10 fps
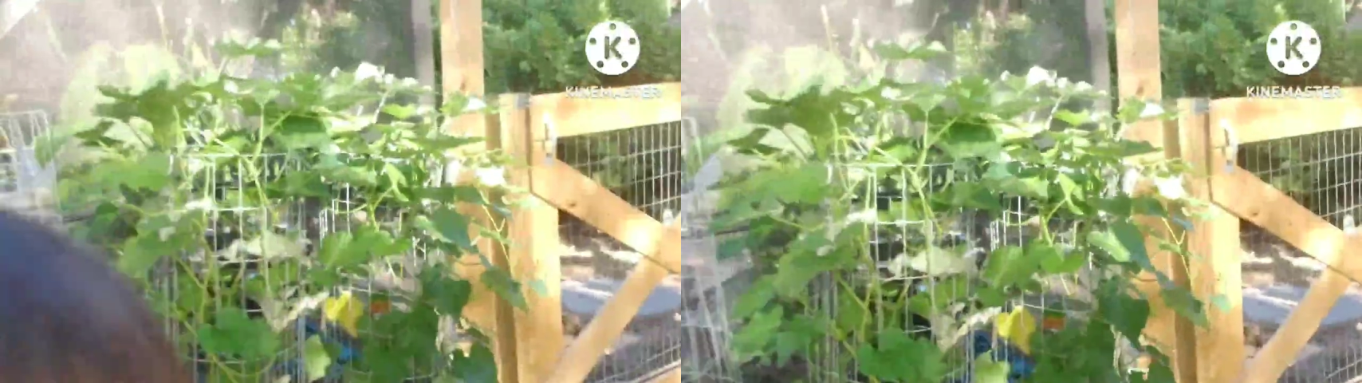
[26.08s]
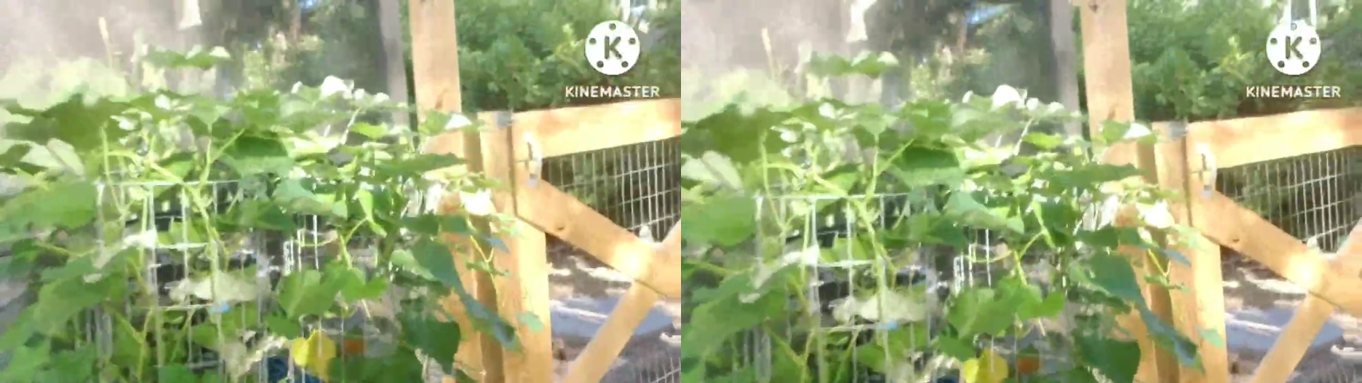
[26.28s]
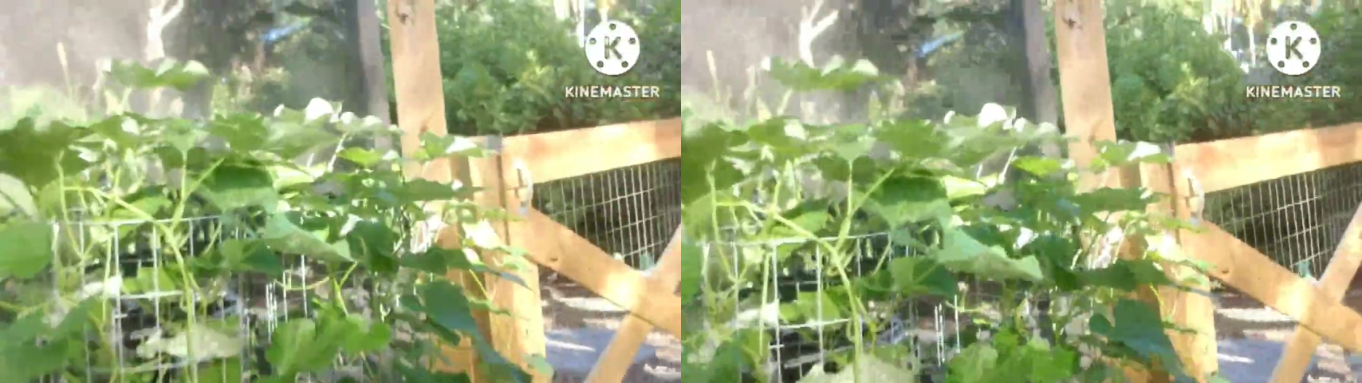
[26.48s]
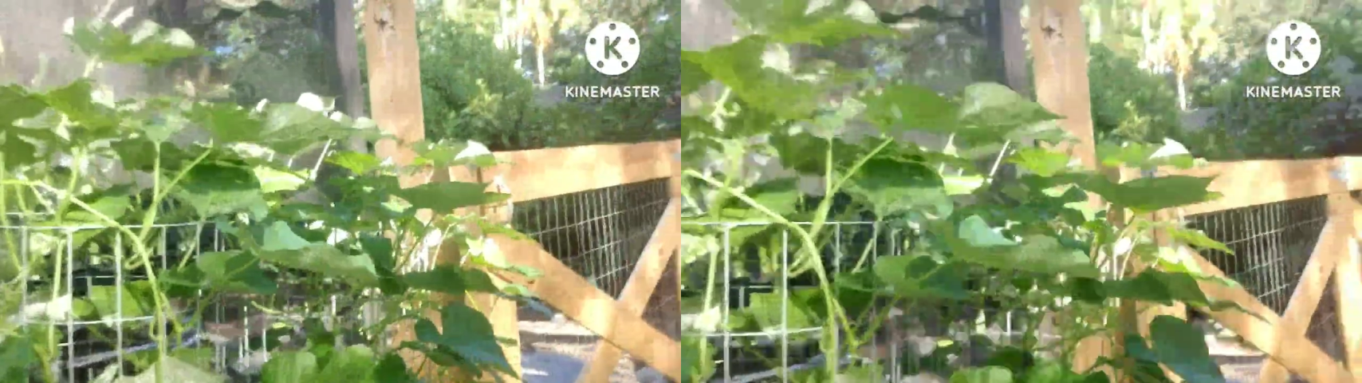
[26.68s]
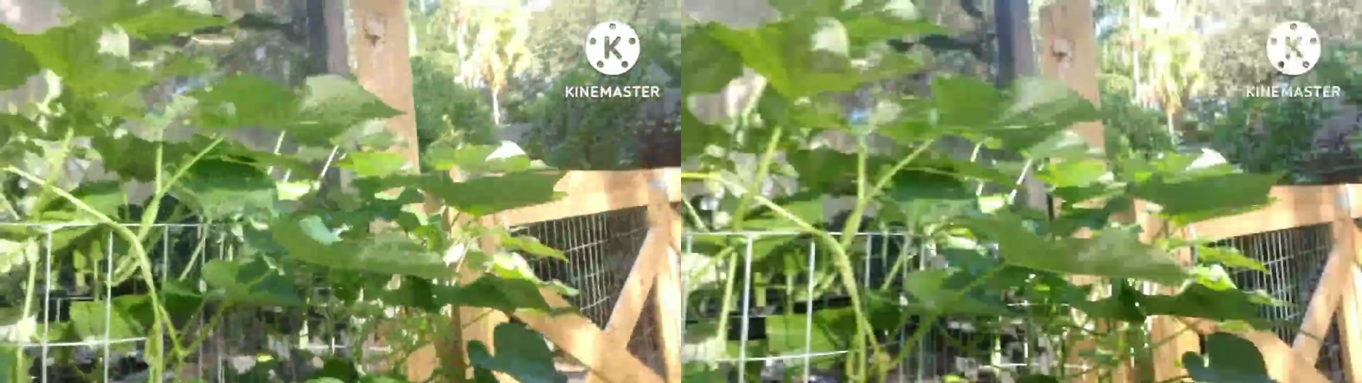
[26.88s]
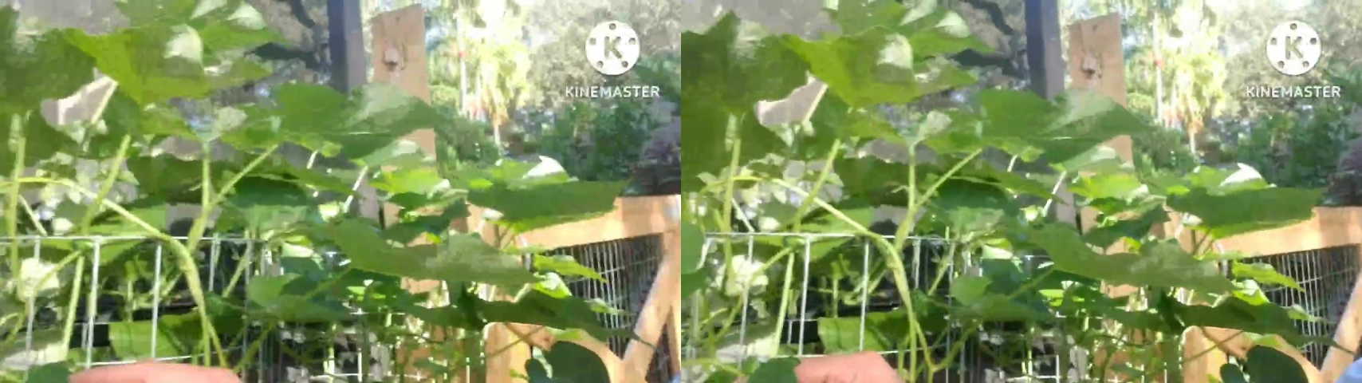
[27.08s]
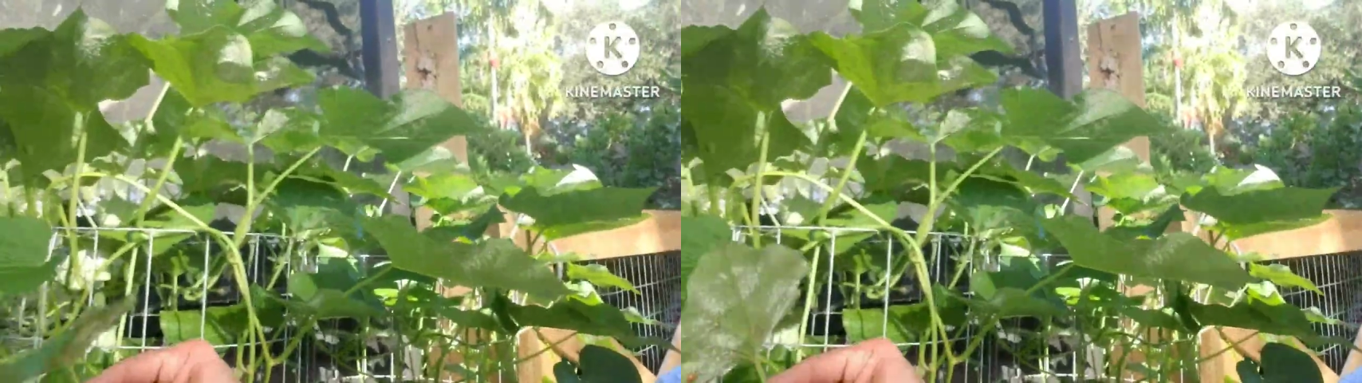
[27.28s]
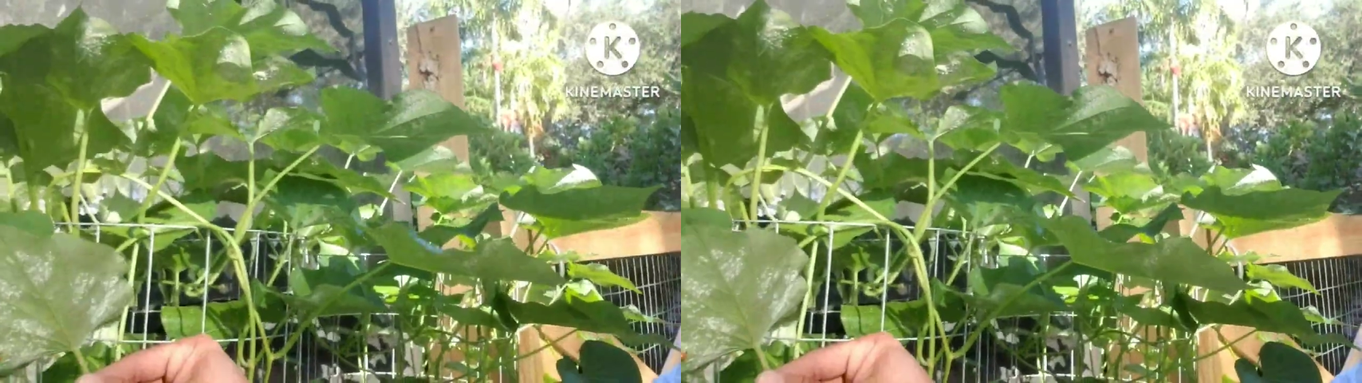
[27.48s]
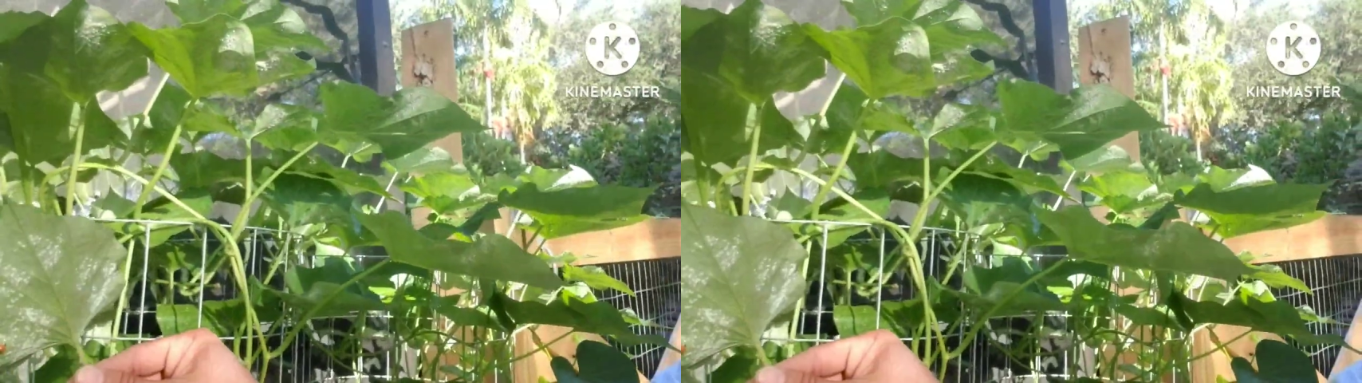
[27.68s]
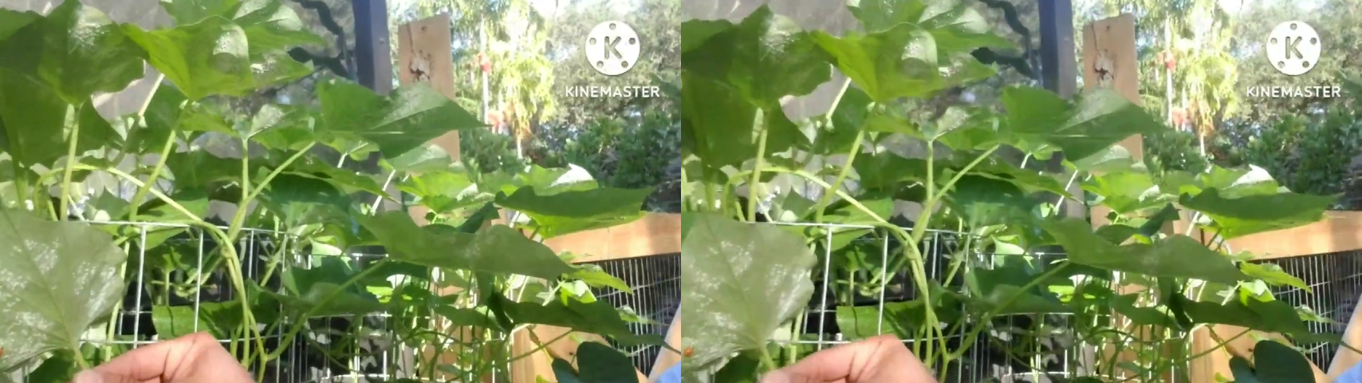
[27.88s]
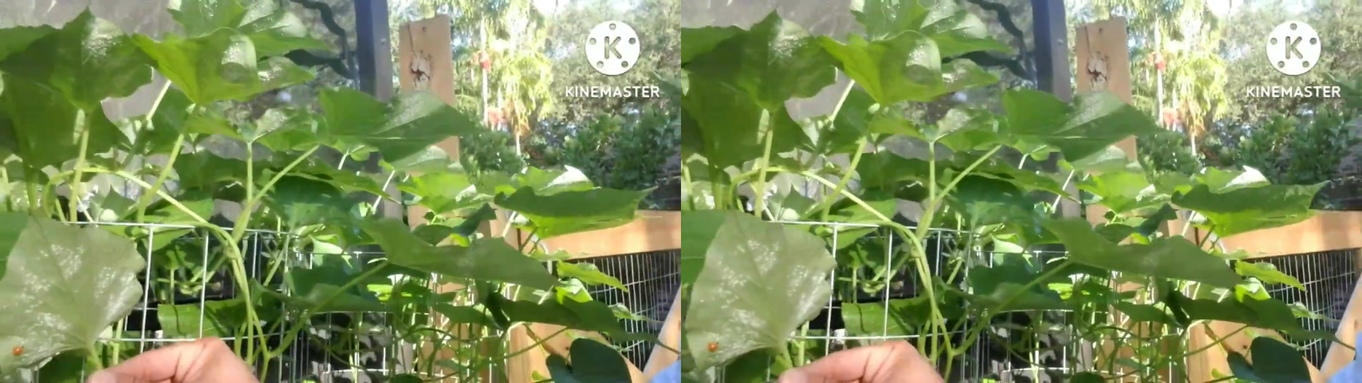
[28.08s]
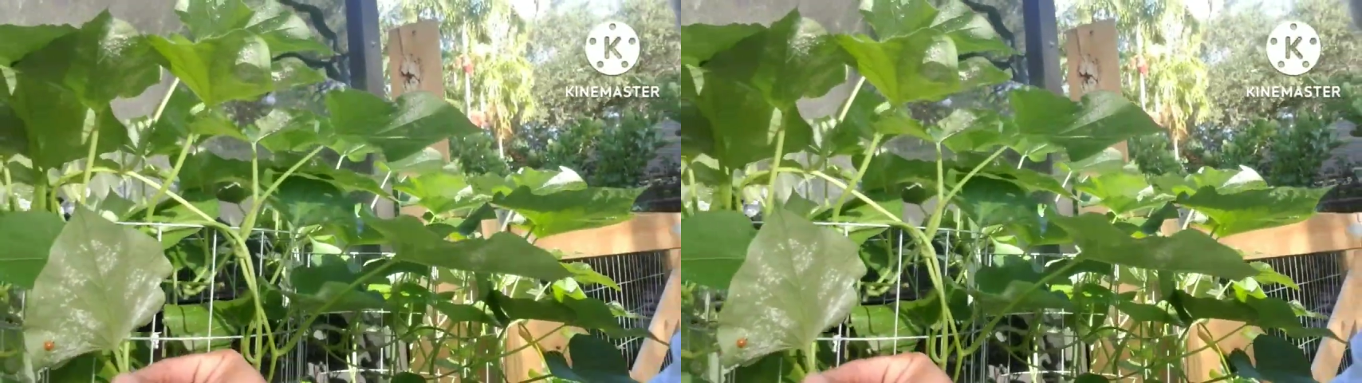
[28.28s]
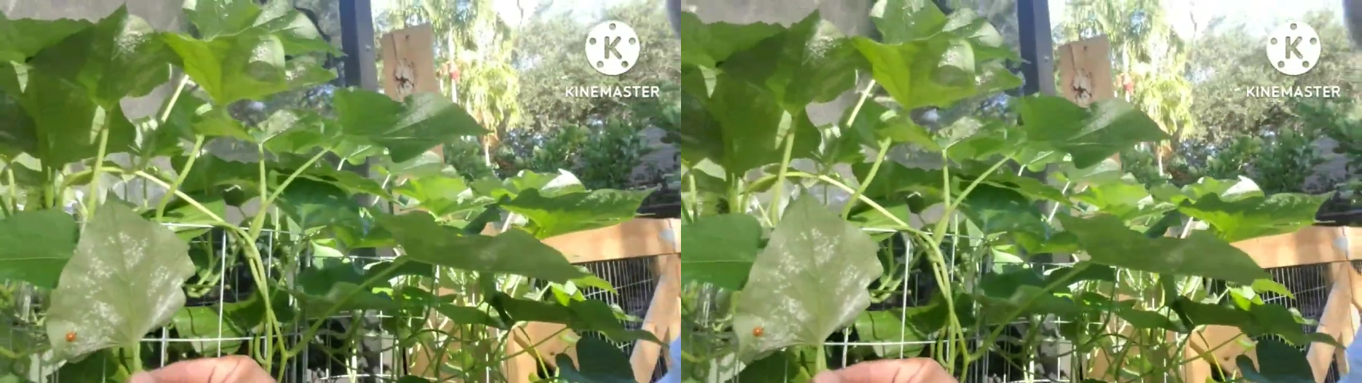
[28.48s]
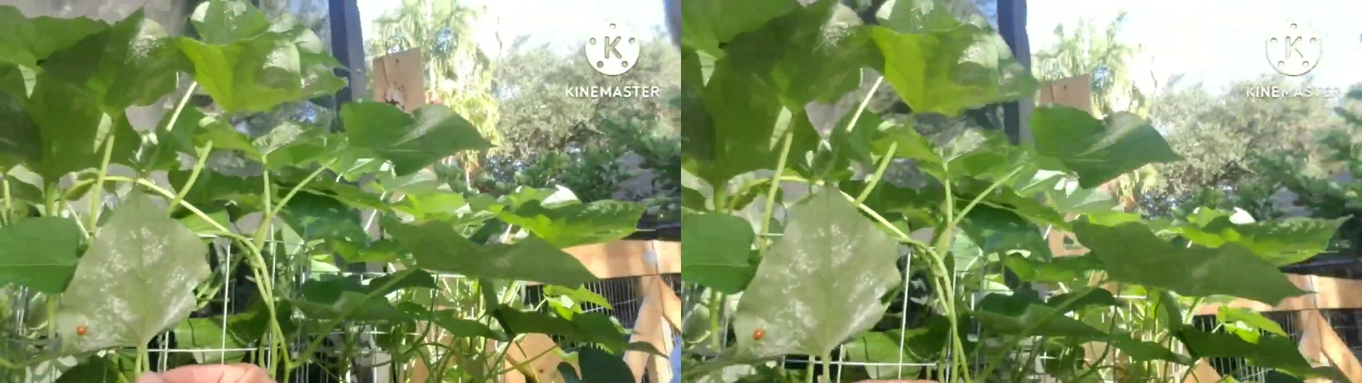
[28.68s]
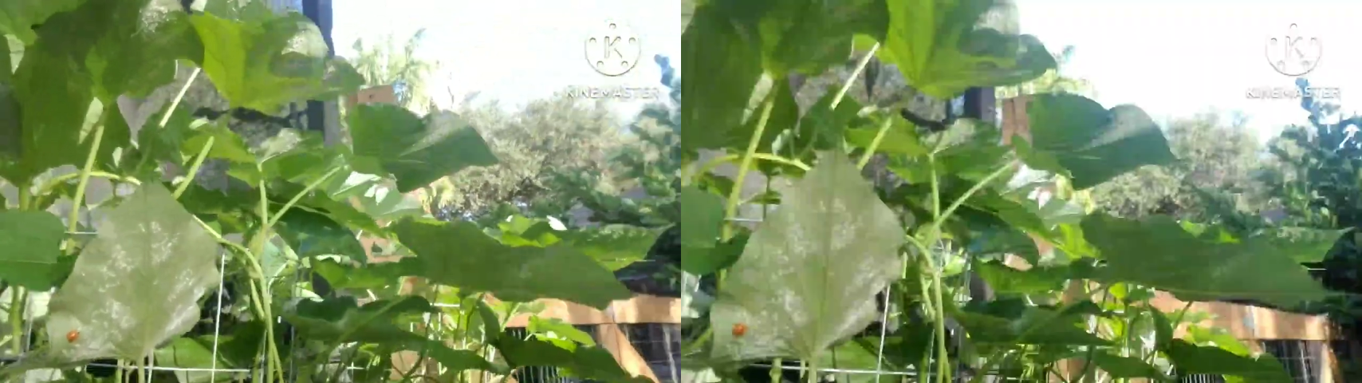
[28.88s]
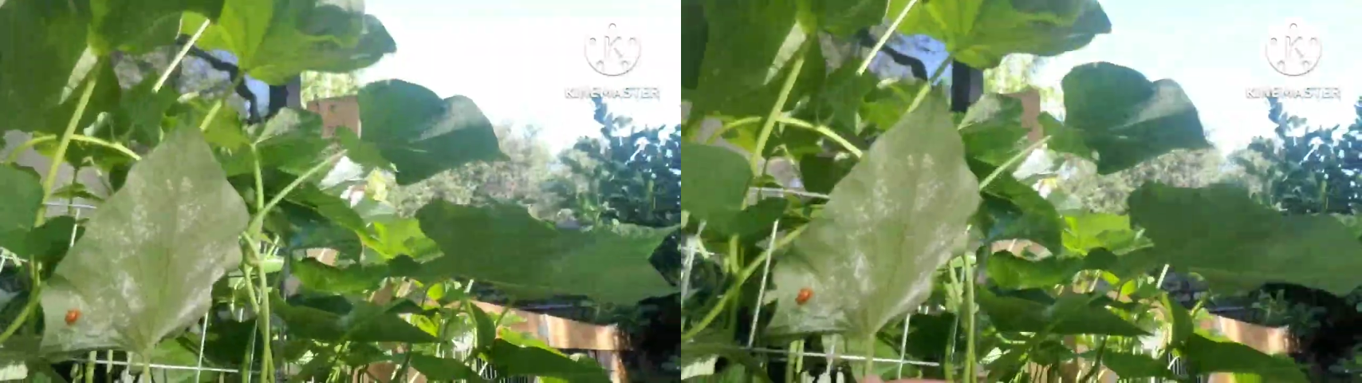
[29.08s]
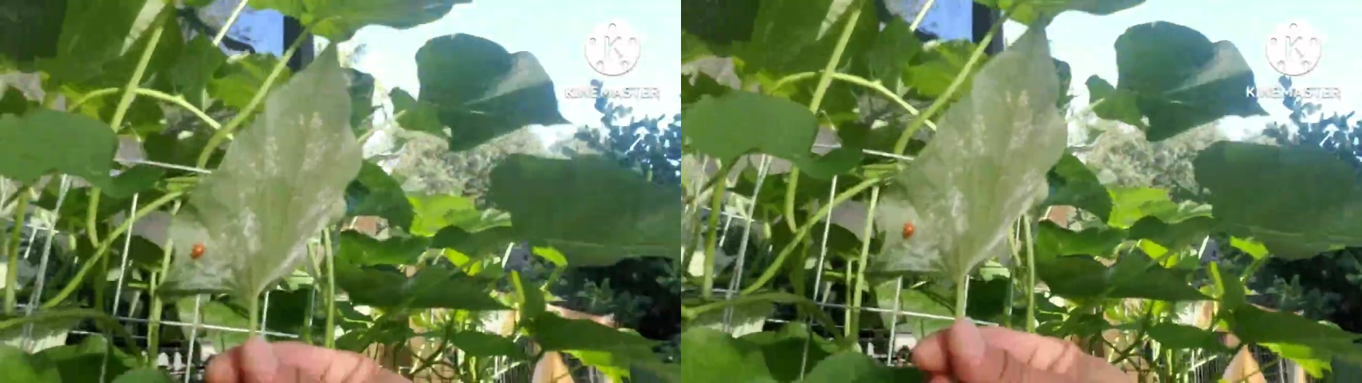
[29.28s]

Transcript: No face is visible, so there are no lips to read.